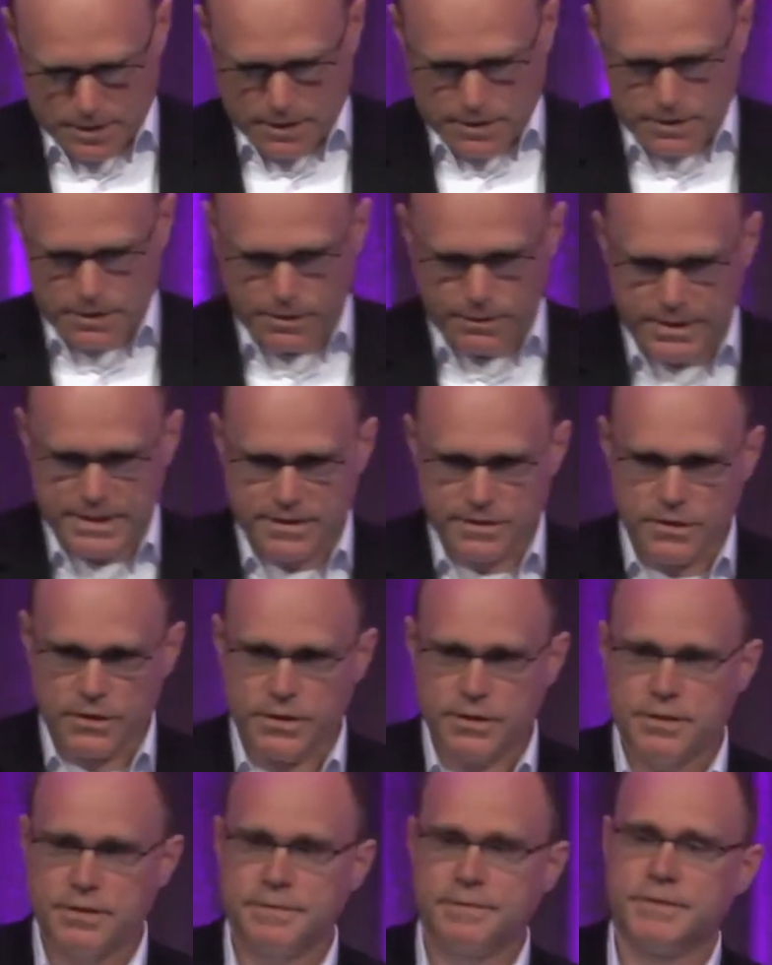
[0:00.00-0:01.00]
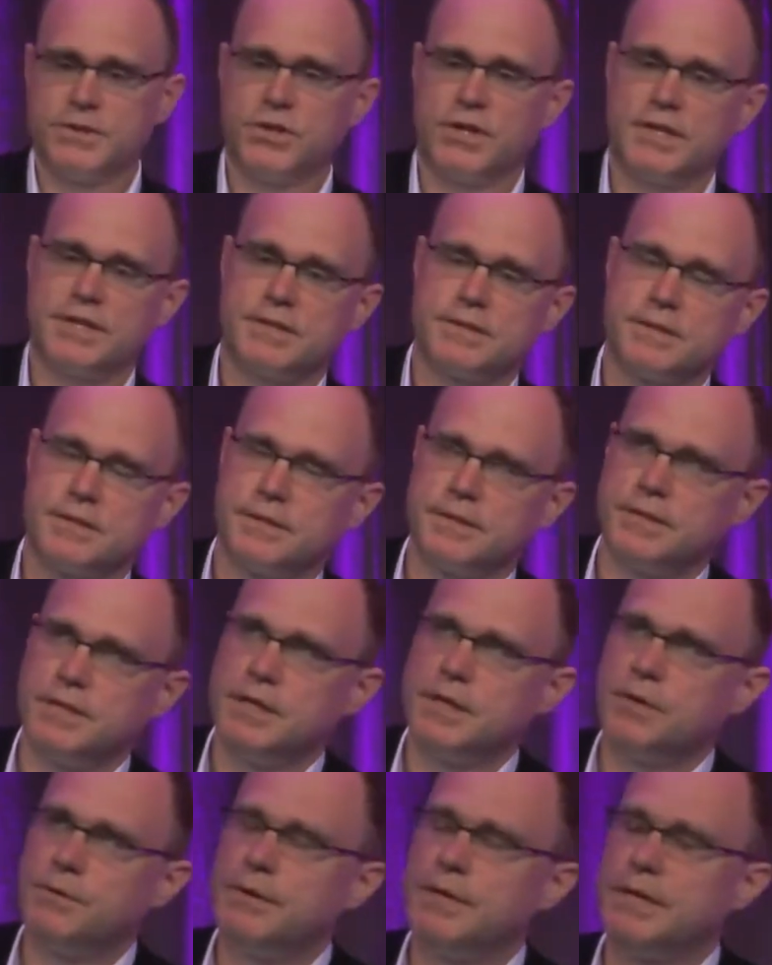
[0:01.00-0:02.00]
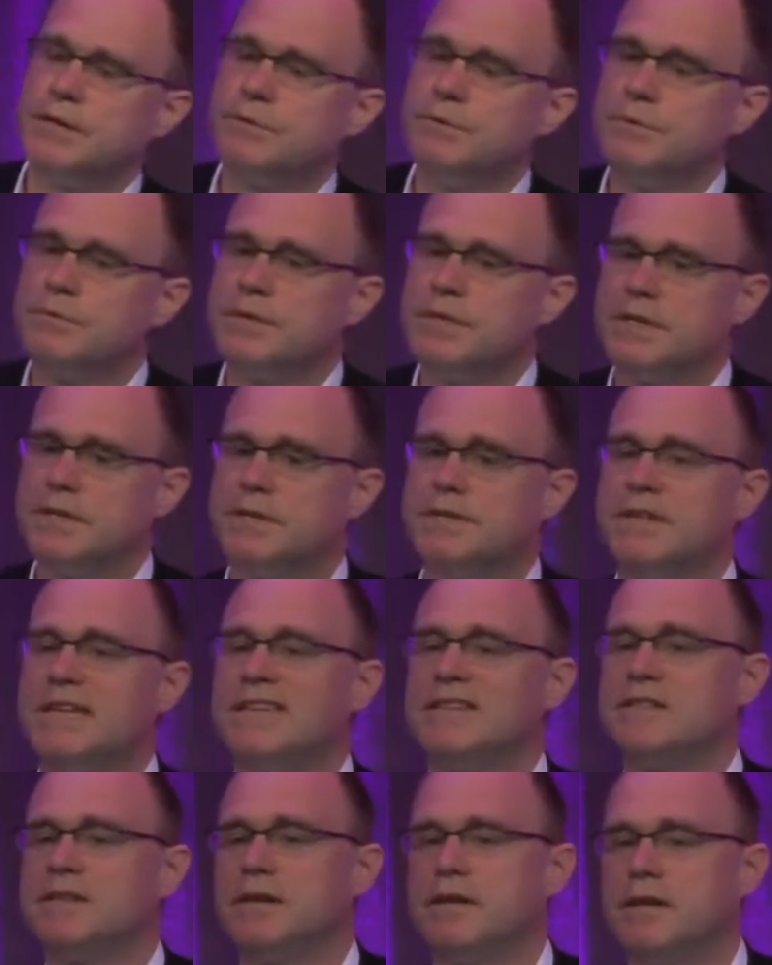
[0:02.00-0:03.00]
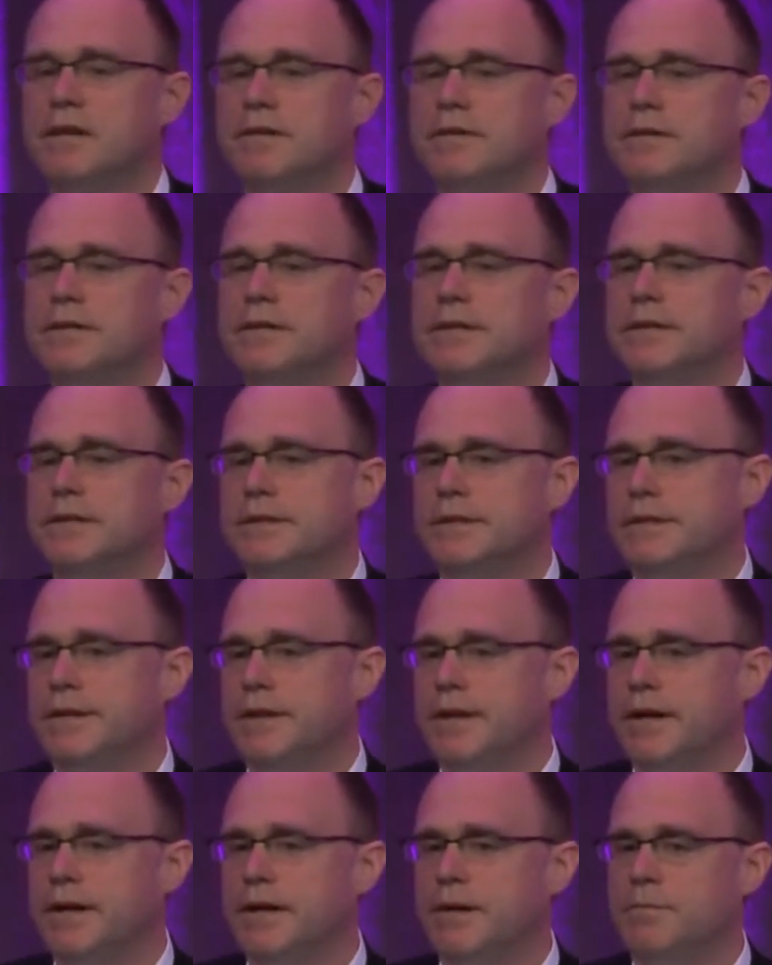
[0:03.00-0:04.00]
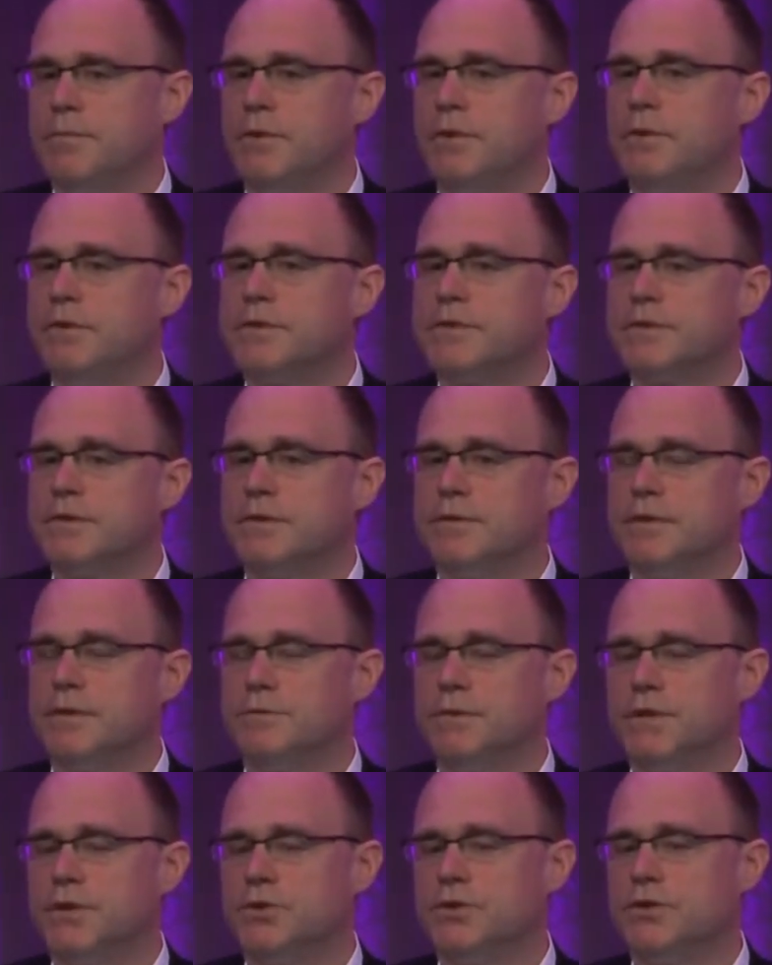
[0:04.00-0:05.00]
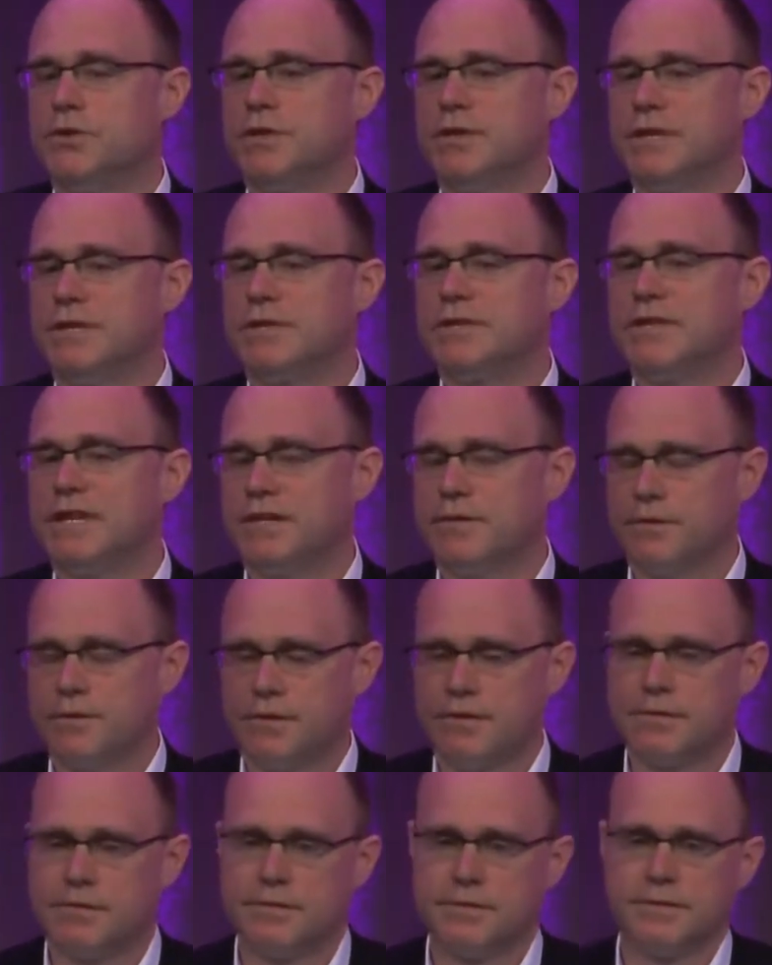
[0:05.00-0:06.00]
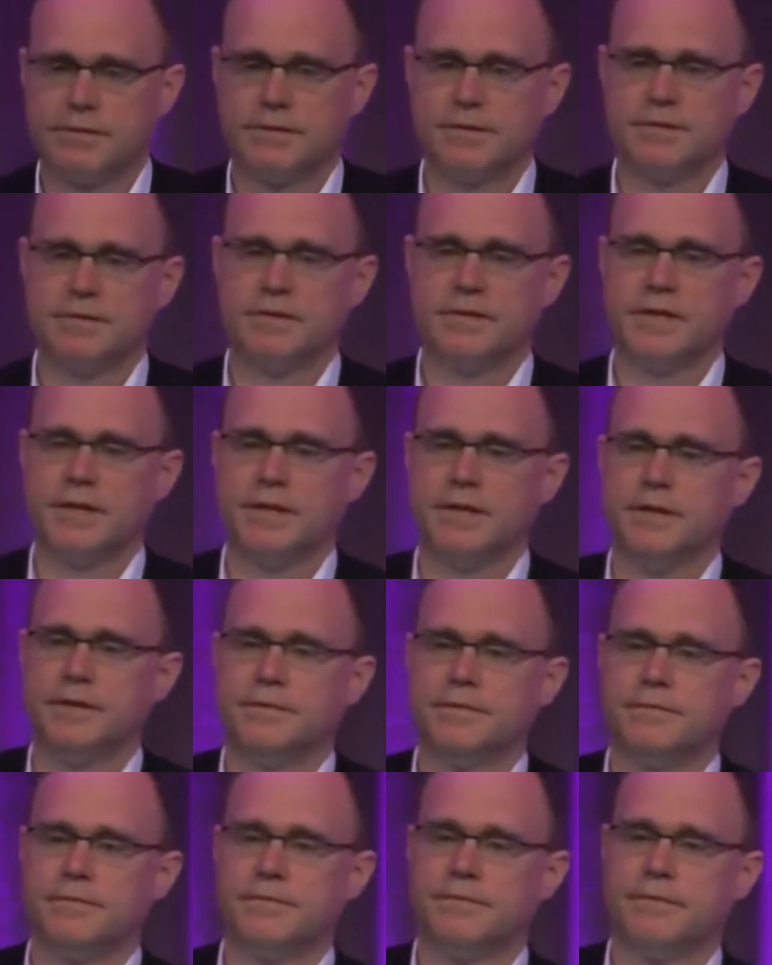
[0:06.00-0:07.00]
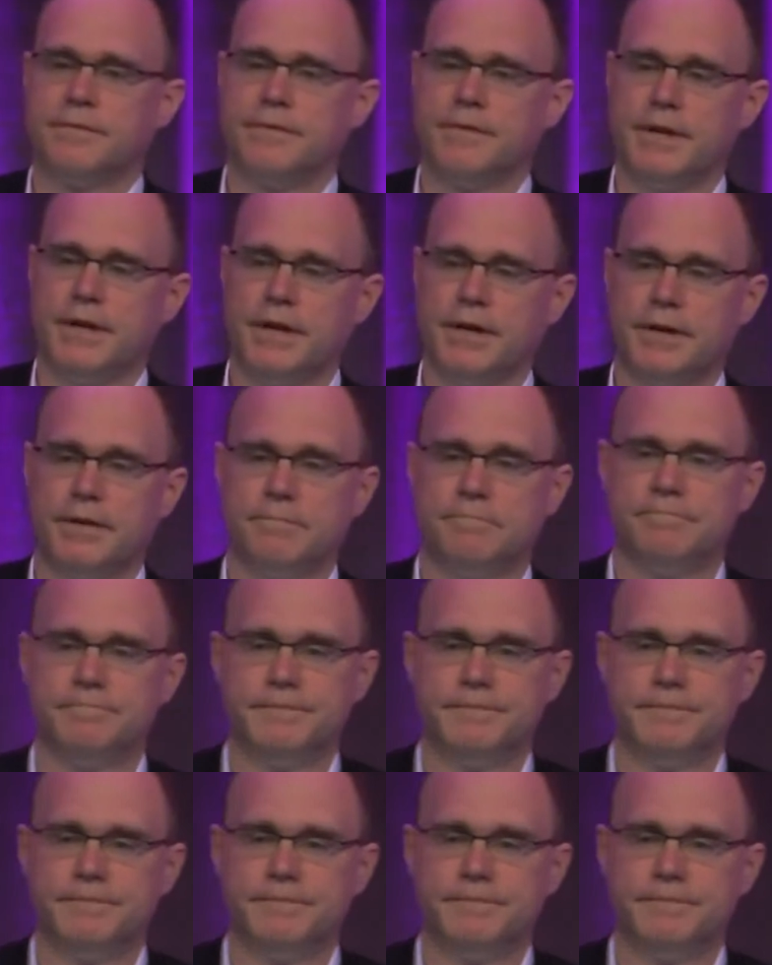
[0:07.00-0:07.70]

So it's not just knowing who the things are, also in which status they are.